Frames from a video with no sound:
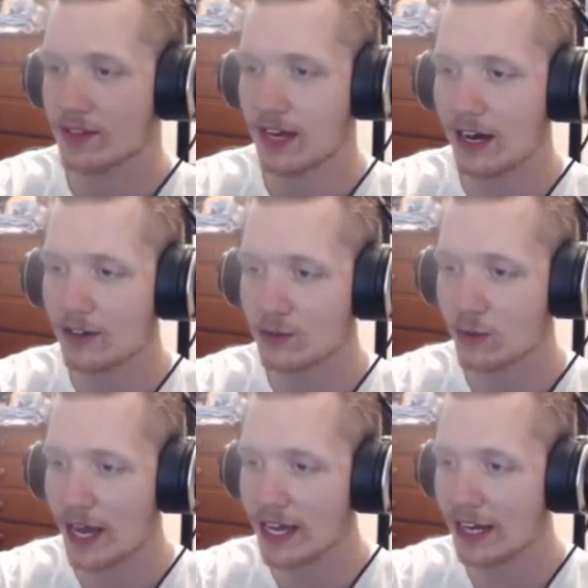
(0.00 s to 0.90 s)
I was
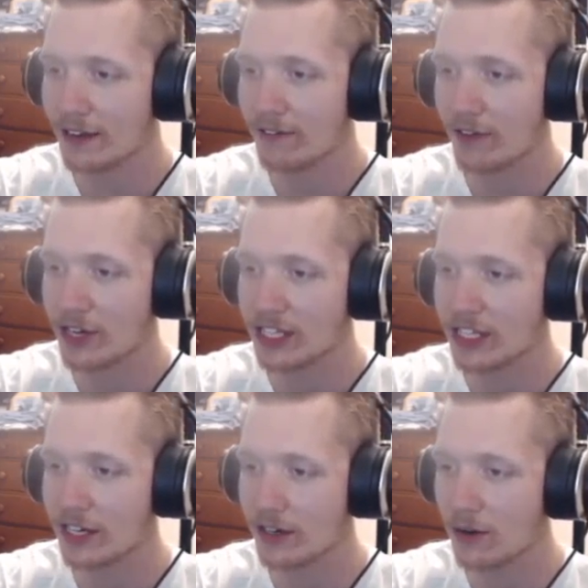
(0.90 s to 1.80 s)
waiting for
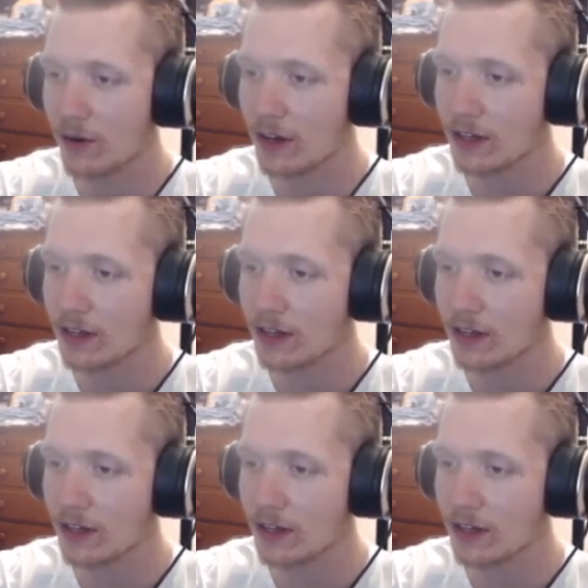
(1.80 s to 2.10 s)
you.